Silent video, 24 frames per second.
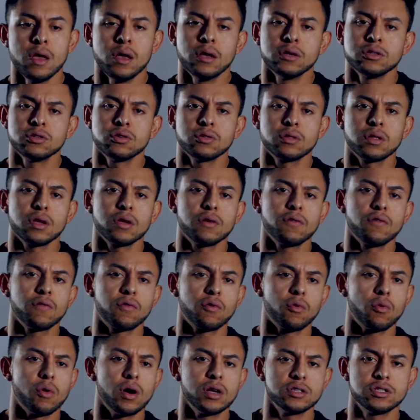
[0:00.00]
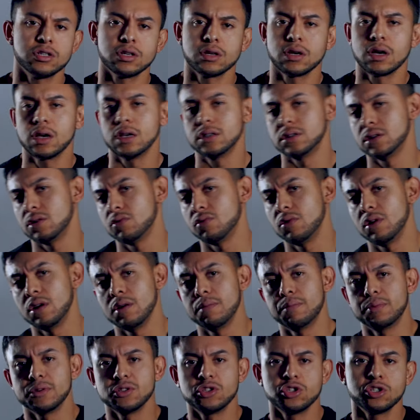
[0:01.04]
So thank you for watching, guys. I really
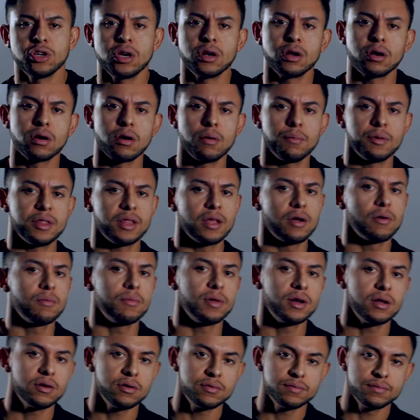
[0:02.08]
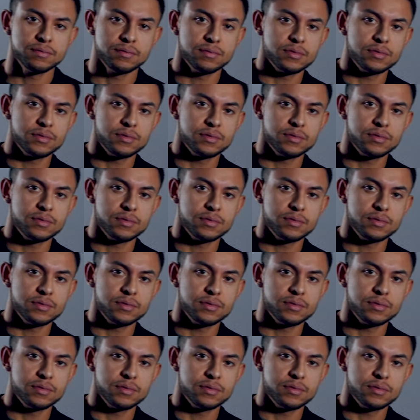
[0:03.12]
appreciate it. Comment down below.